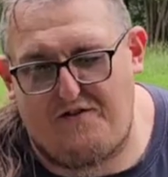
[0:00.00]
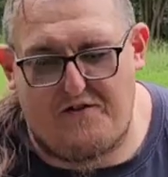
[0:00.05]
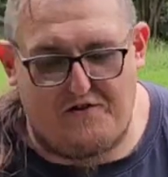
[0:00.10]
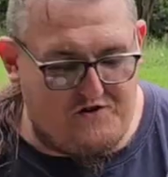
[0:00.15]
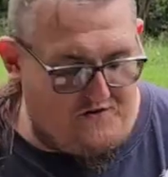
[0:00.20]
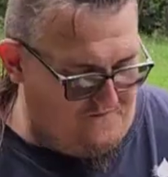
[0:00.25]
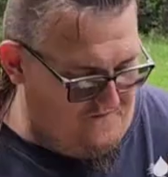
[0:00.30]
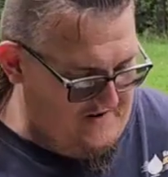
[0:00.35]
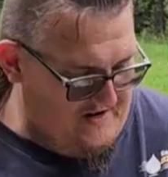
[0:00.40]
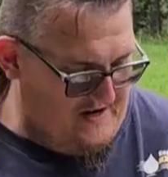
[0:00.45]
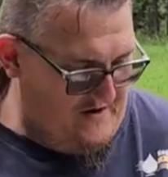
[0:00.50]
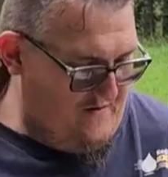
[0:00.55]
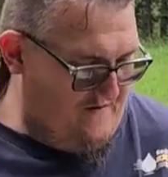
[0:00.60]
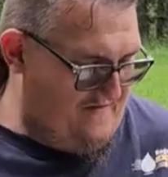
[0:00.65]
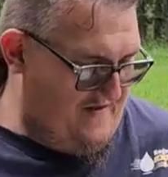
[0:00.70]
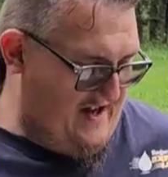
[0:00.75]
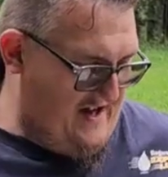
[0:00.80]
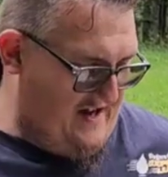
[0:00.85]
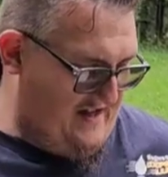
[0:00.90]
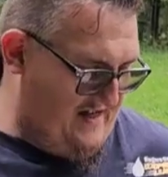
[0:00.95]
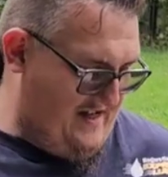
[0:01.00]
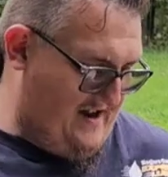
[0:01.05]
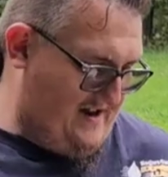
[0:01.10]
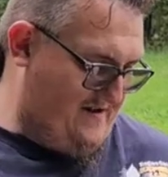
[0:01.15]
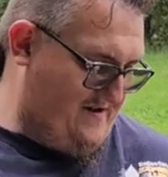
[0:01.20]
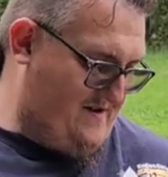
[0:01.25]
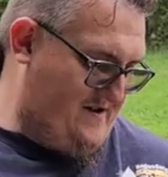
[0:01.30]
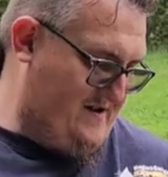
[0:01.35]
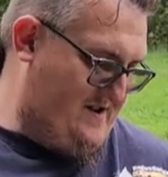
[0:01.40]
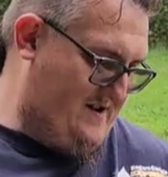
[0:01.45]
future video of that
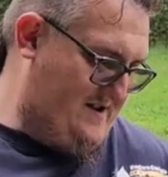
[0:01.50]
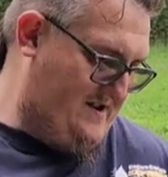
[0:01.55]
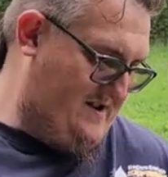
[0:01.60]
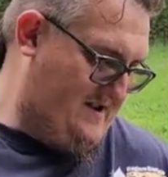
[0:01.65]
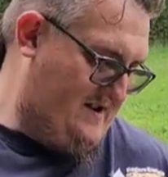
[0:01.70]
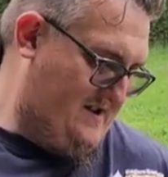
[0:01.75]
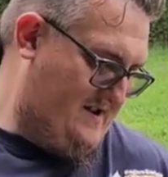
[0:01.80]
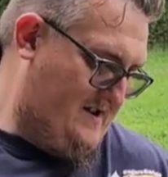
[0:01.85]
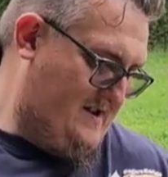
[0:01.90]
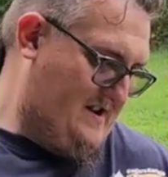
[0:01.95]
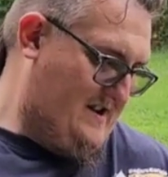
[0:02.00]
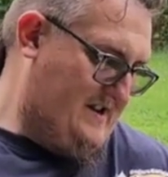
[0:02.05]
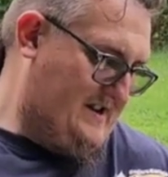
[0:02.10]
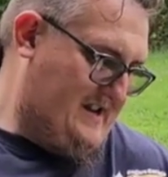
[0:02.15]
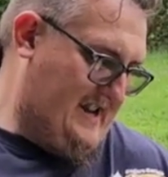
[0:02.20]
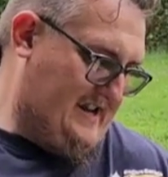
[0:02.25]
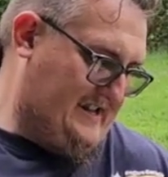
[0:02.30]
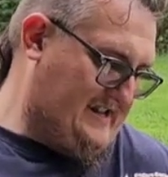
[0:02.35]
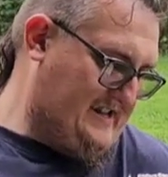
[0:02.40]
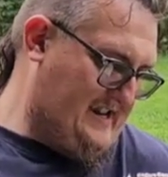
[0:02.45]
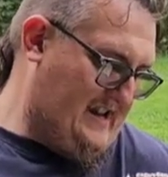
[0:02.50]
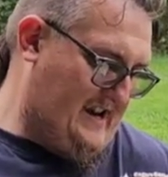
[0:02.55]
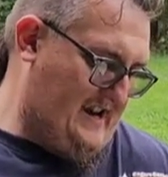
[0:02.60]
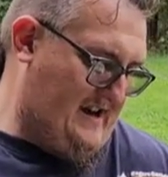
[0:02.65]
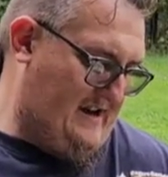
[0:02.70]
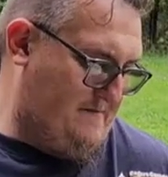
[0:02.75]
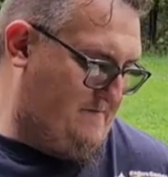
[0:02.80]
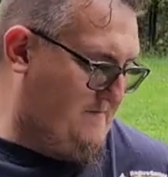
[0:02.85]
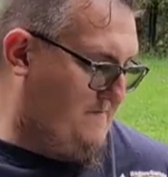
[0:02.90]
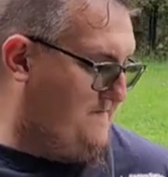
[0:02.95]
later. Next
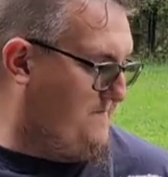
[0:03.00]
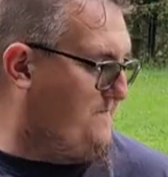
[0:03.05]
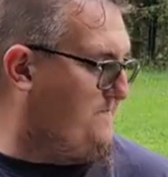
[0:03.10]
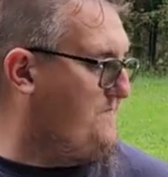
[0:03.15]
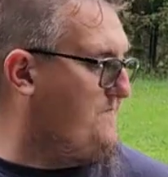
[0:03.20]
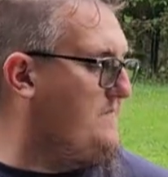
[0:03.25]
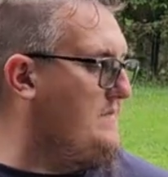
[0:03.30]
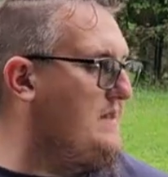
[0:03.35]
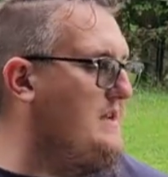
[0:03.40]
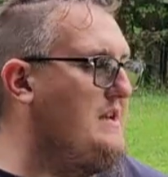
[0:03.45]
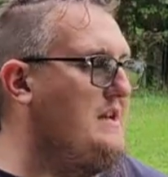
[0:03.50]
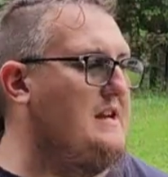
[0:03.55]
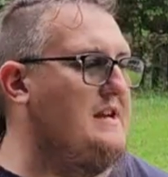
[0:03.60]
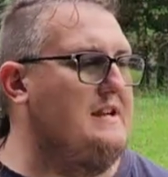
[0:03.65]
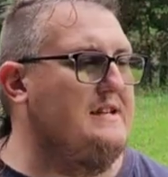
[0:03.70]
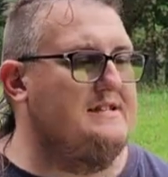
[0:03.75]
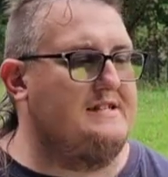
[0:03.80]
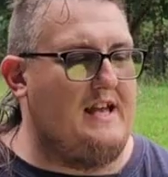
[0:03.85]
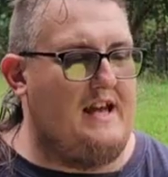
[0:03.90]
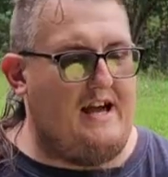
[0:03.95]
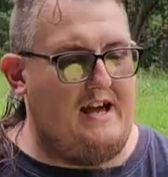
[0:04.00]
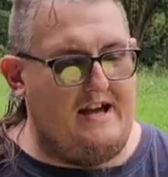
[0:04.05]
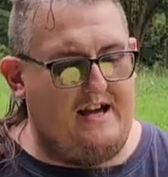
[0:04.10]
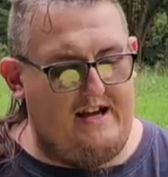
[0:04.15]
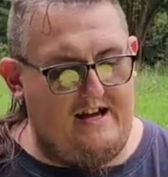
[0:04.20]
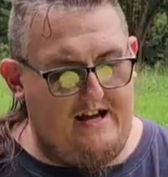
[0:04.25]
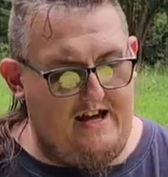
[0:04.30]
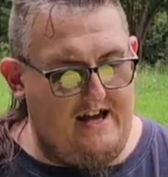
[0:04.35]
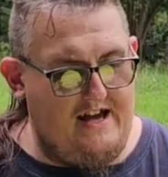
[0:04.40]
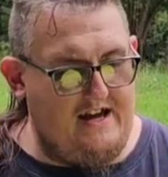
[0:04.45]
up is
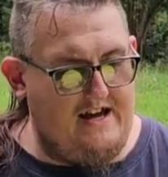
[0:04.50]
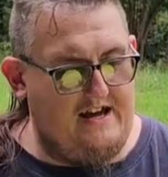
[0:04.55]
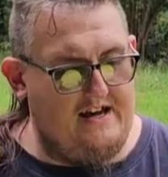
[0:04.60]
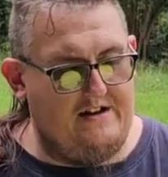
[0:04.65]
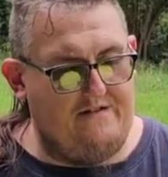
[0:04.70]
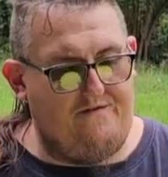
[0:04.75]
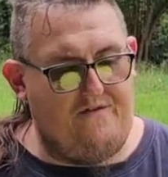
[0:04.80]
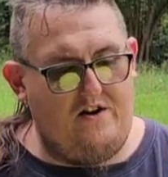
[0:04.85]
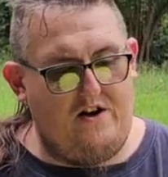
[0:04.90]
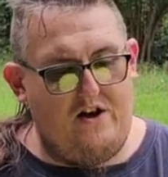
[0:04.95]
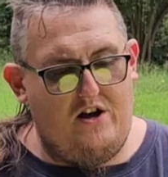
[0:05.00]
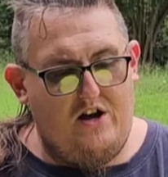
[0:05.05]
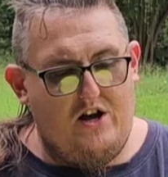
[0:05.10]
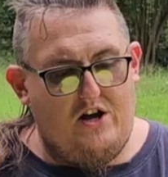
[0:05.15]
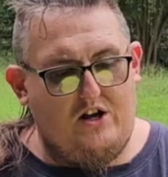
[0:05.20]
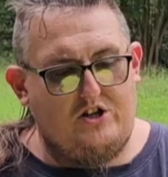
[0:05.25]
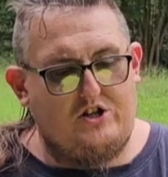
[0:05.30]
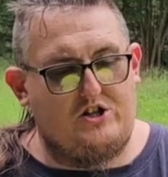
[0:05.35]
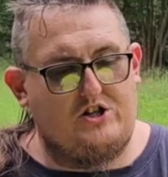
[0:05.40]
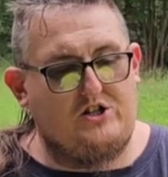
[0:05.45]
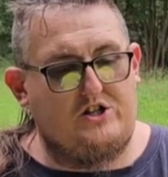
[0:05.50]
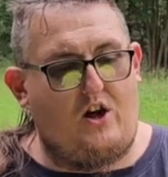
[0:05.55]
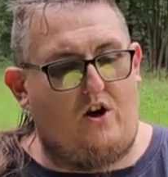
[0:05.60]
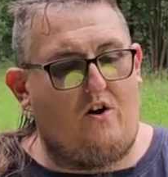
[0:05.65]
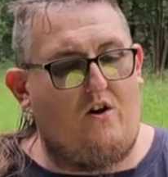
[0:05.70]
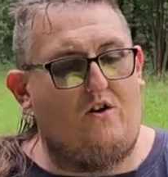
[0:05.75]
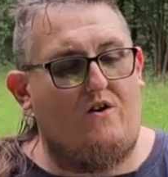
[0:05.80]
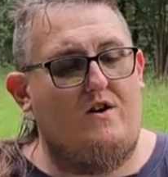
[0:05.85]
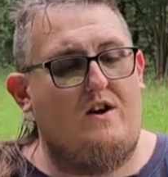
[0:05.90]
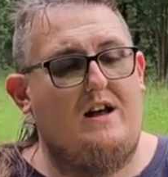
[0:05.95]
a Innova
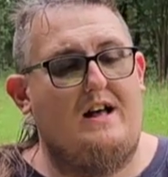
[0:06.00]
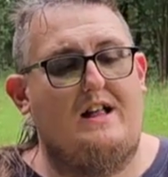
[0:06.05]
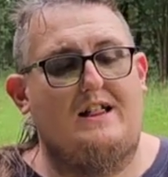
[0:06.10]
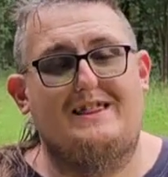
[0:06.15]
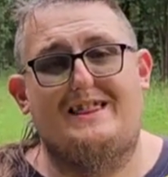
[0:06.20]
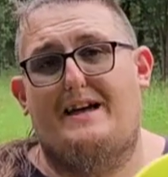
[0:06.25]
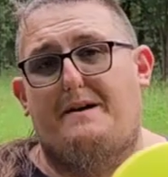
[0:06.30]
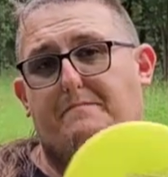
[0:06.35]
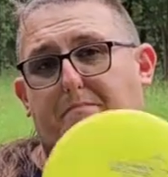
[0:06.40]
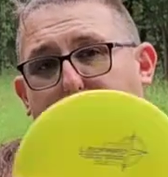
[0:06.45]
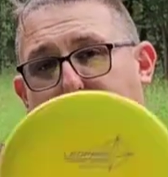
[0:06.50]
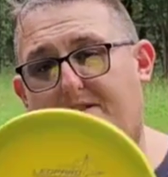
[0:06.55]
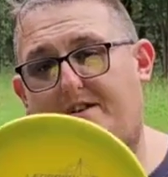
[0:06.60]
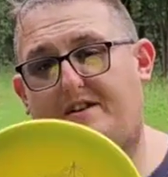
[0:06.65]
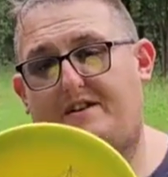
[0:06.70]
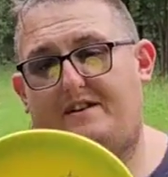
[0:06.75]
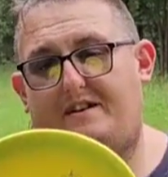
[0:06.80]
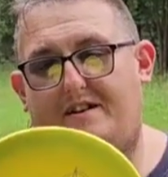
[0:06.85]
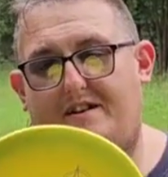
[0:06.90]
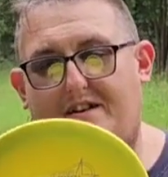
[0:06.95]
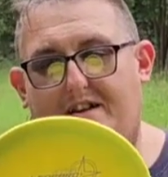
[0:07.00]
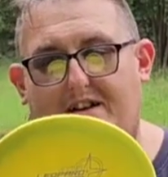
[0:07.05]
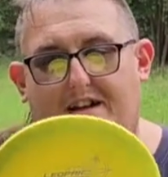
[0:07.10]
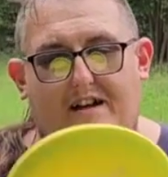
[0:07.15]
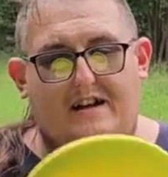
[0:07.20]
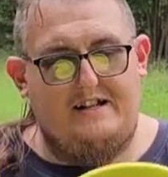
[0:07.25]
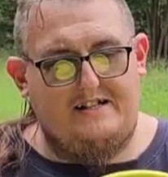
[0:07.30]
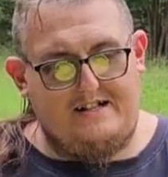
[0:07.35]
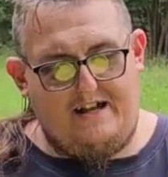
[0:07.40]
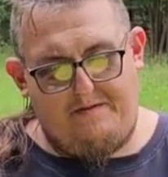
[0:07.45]
Star Leopard,
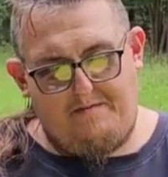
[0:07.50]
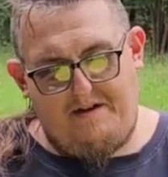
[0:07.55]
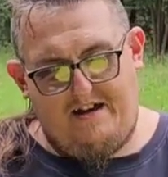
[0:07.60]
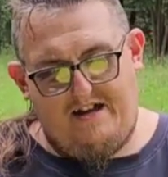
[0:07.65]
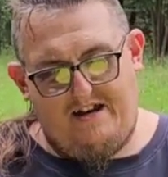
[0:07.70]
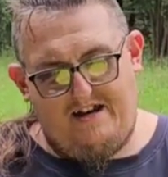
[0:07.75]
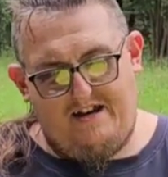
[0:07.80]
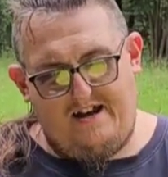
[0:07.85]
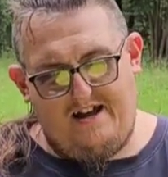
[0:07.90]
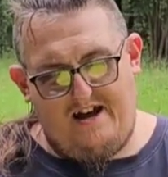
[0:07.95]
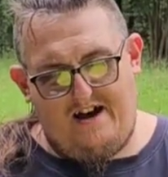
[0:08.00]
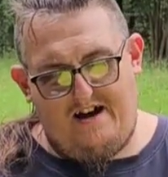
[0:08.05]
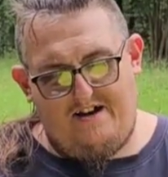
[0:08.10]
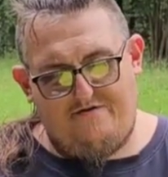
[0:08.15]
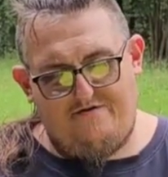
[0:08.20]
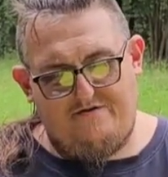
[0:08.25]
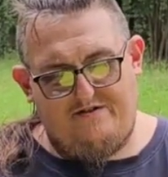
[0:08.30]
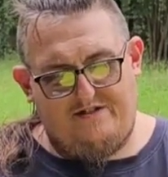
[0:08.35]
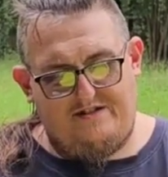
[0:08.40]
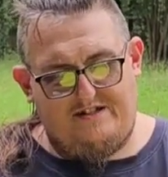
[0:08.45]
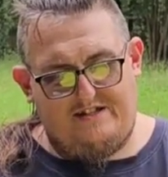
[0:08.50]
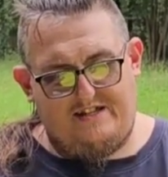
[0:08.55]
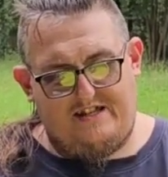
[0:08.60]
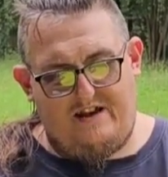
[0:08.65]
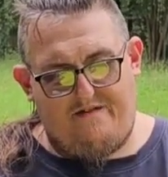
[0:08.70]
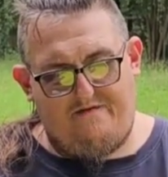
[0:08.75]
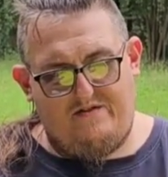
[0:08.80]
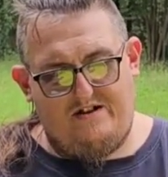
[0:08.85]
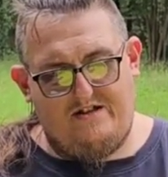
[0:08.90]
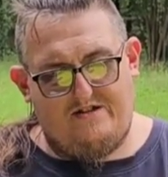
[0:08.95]
coming in at
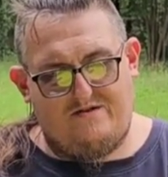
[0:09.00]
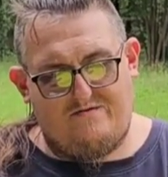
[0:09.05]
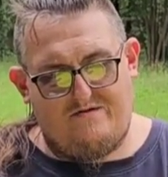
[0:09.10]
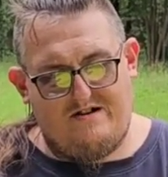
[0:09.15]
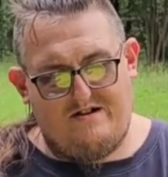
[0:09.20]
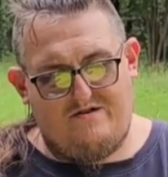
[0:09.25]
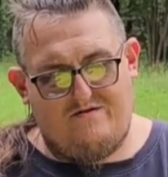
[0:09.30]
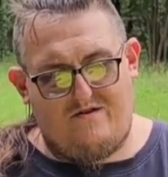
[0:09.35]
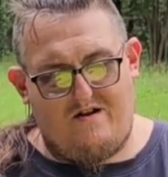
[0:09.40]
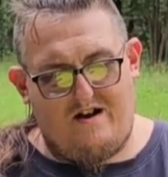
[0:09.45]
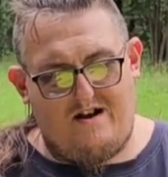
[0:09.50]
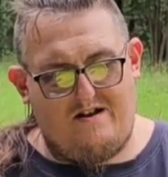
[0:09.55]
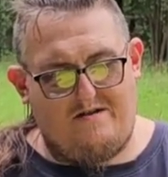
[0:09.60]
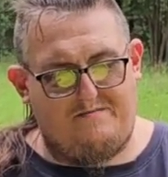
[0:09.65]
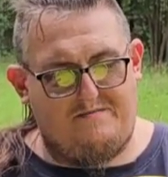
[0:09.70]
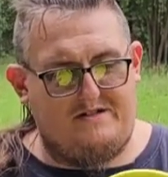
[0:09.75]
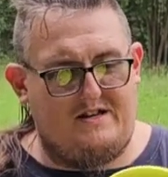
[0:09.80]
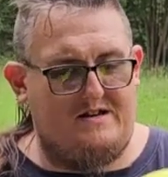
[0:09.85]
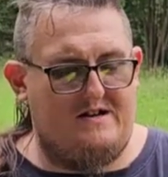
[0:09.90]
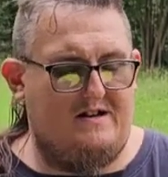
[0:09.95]
173 grams.